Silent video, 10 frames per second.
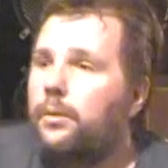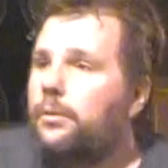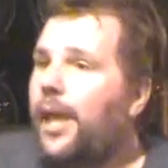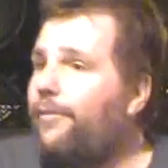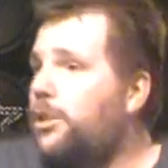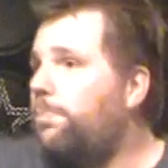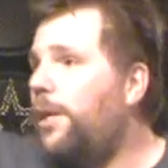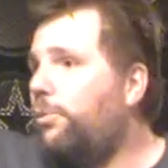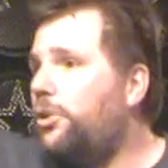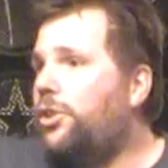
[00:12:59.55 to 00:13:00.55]
Kevin
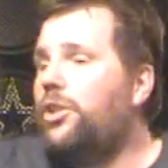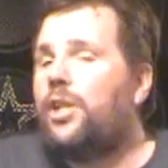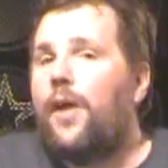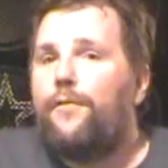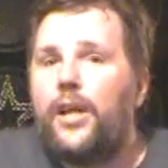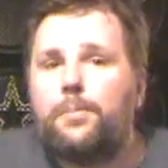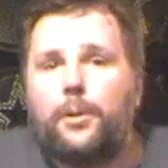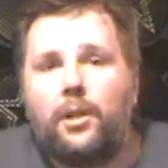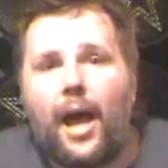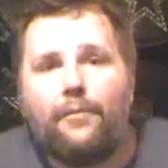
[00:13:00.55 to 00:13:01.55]
Smith was just on Facebook
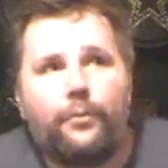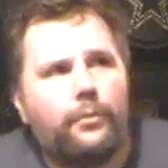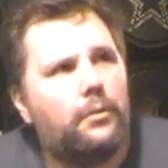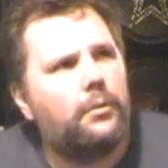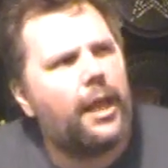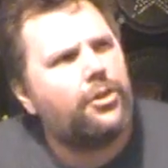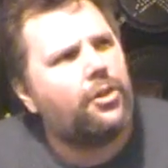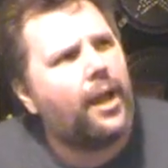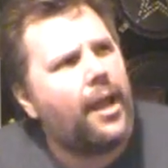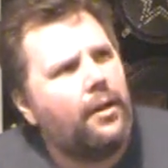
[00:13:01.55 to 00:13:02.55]
Live
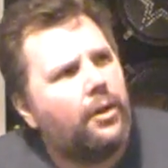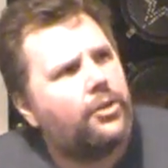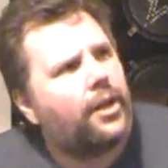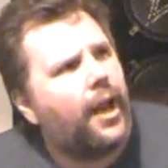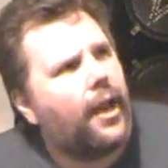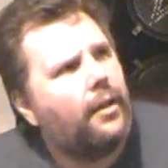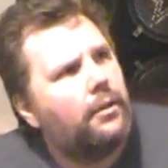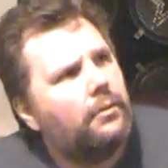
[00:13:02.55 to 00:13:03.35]
yesterday or today.